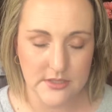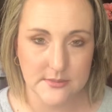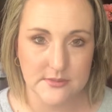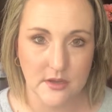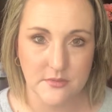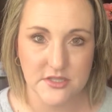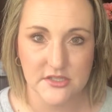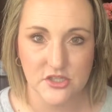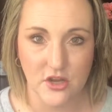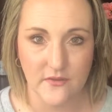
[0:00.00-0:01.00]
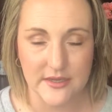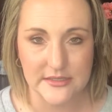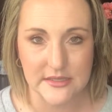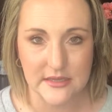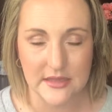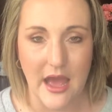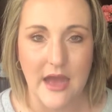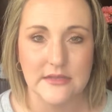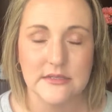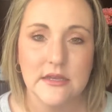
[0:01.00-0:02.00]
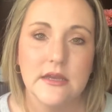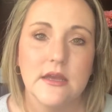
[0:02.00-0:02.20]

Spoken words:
subscription service that